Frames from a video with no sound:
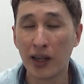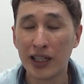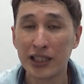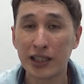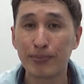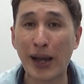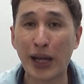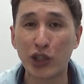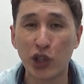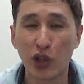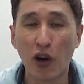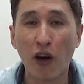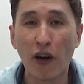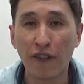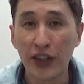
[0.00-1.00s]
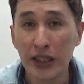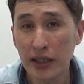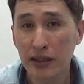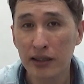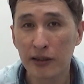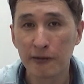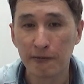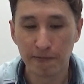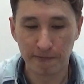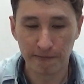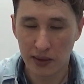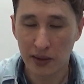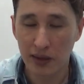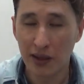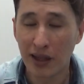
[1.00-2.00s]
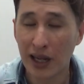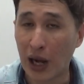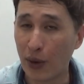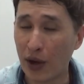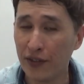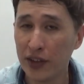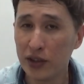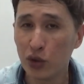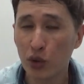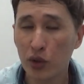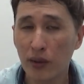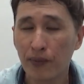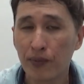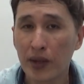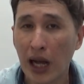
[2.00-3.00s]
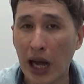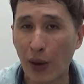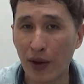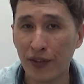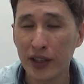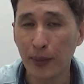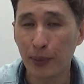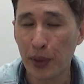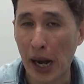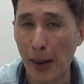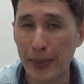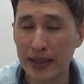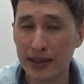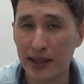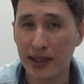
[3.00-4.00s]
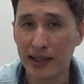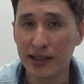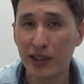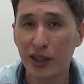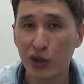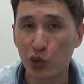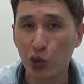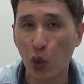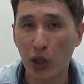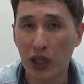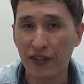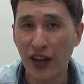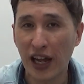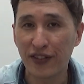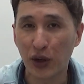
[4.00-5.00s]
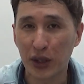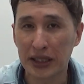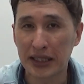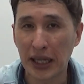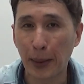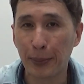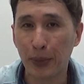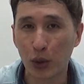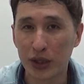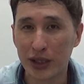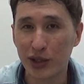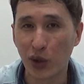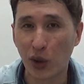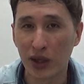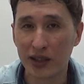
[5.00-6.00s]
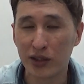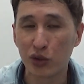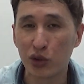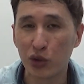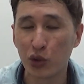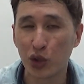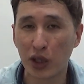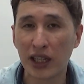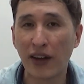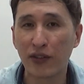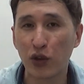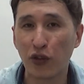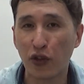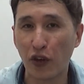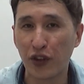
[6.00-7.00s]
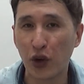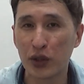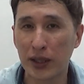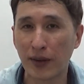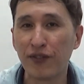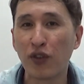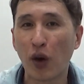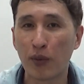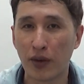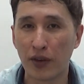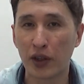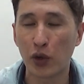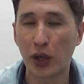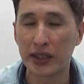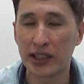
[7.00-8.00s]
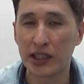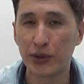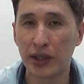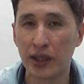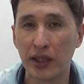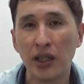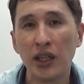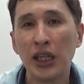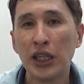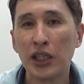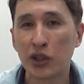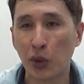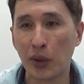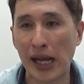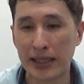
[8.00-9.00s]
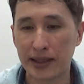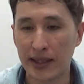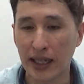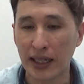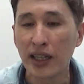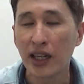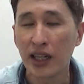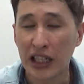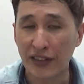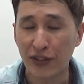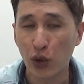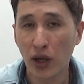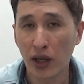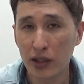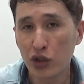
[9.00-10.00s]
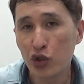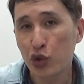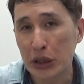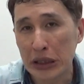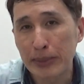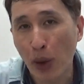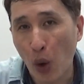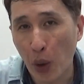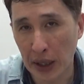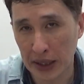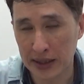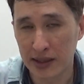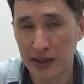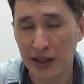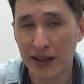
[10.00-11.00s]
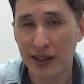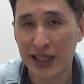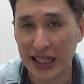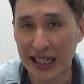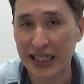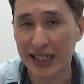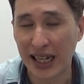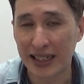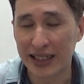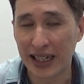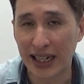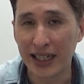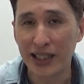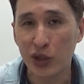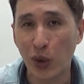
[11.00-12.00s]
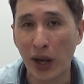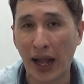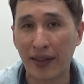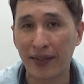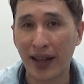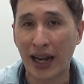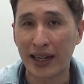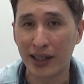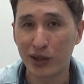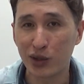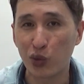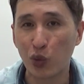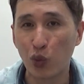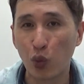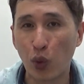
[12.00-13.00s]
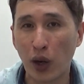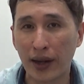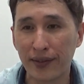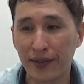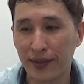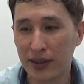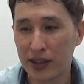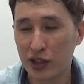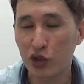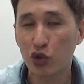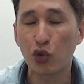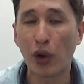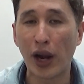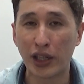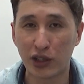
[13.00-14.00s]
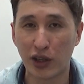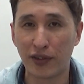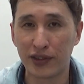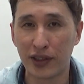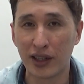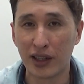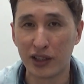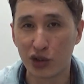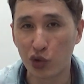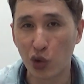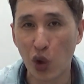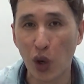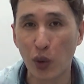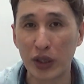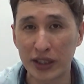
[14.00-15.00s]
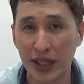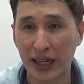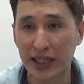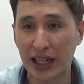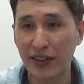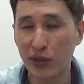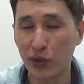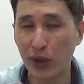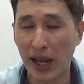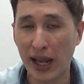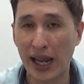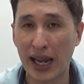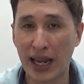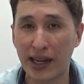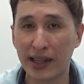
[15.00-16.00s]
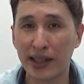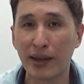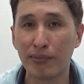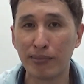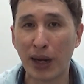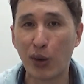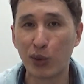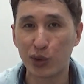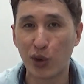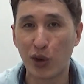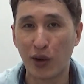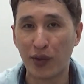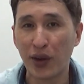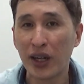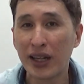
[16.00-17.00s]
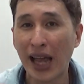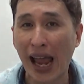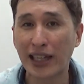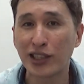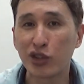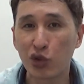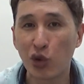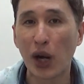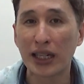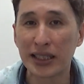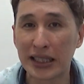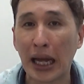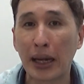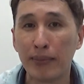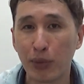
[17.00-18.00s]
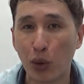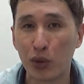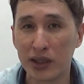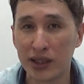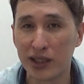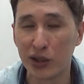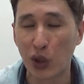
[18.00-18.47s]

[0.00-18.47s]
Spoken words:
special offers. However, the premise is to qualify for the Sand bonus dollars, you usually have to fulfill some form of a criteria. So let's say if you earn 3 points in that day, you're entitled to one scratch of the draw, which can give you any amount of extra Sand bonus